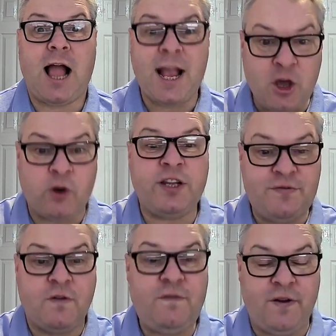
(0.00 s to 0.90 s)
And God is
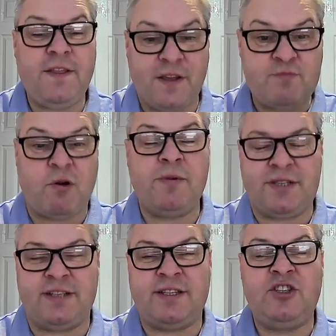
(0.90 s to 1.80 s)
fulfilling these
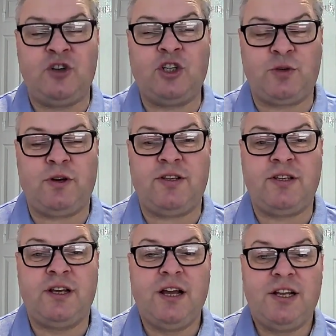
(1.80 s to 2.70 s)
promises in Joshua
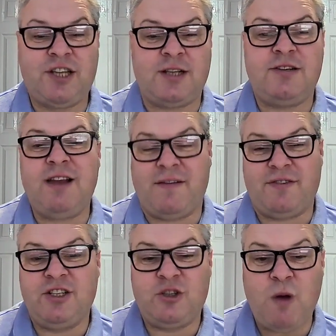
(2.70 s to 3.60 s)
chapter
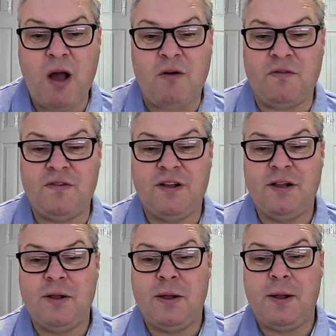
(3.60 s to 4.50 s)
11 and 12.
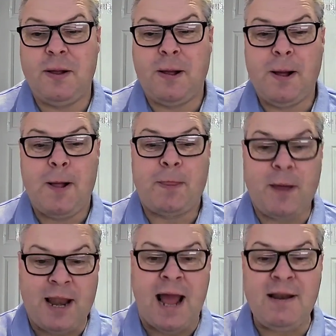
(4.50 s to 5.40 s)

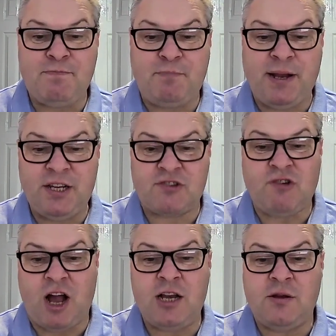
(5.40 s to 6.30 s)
The land being
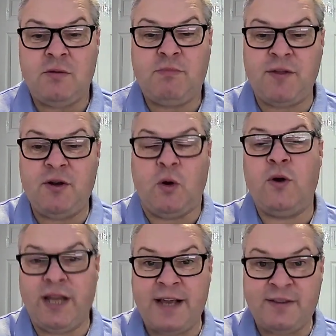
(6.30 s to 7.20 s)
described by the
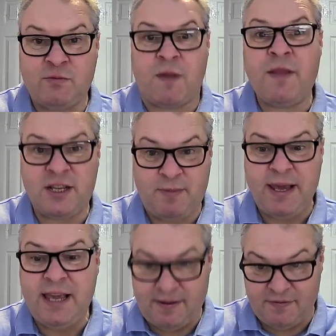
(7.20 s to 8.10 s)
Lord is the one that is
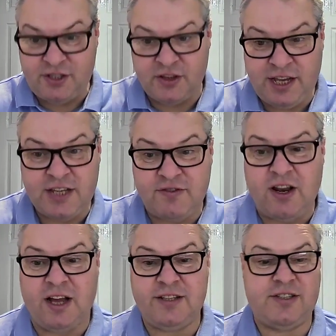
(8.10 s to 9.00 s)
being given to the
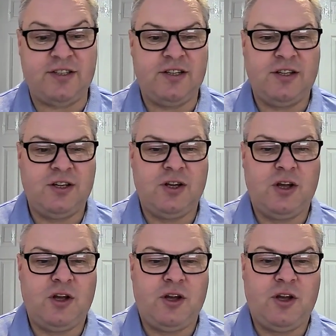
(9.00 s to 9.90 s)
Israelites.
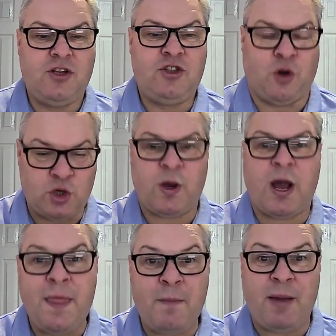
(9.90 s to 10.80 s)
Joshua
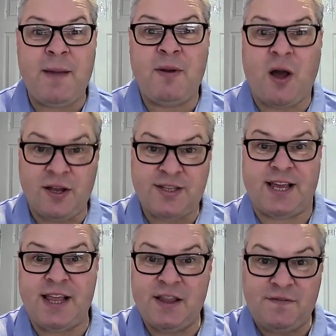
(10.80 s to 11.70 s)
and the people are
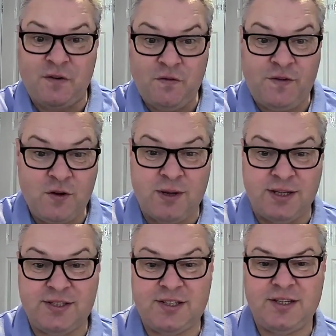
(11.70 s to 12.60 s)
seeing the
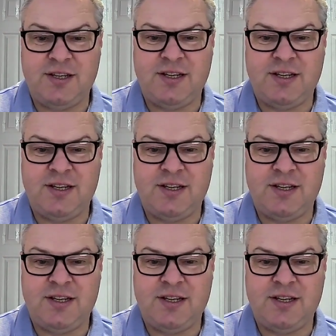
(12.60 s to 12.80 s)
fulfillment.